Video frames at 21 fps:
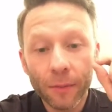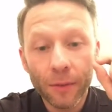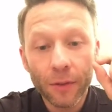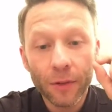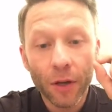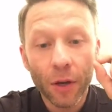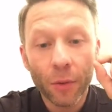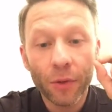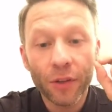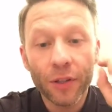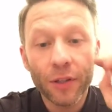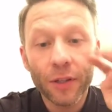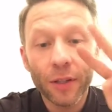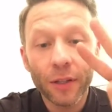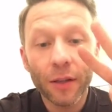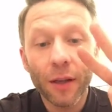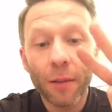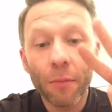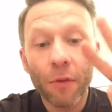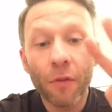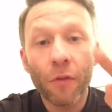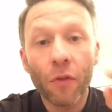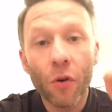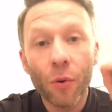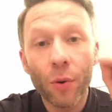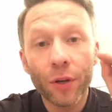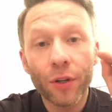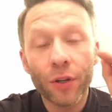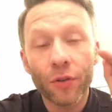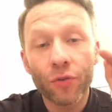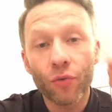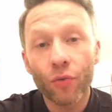So we just did number 4,
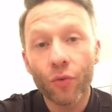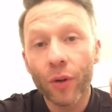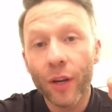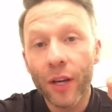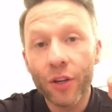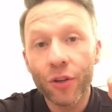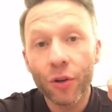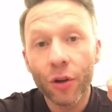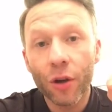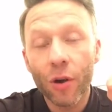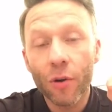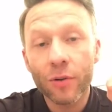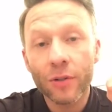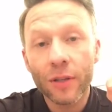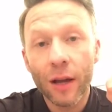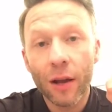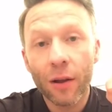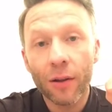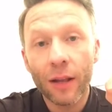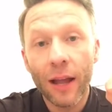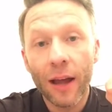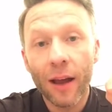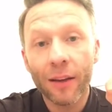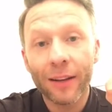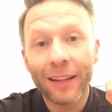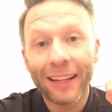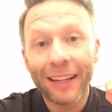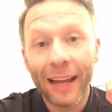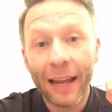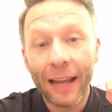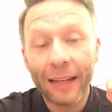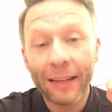which is read your goals out loud
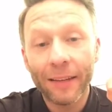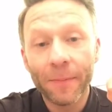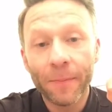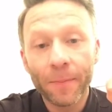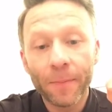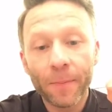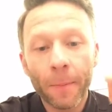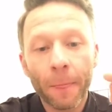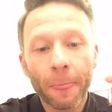again.